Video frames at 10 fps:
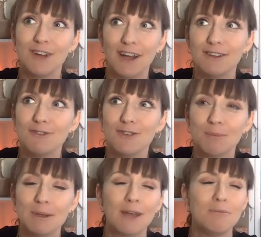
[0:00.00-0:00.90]
I don't feel
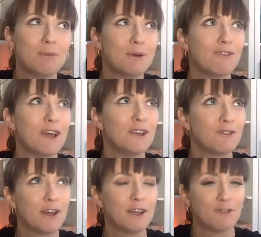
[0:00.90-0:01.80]
like people give it enough
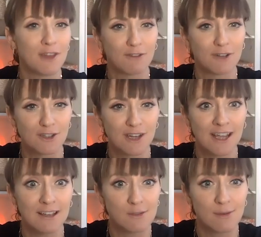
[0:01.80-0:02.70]
credit for that first year.
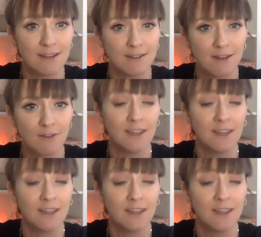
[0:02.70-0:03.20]
It is really tough.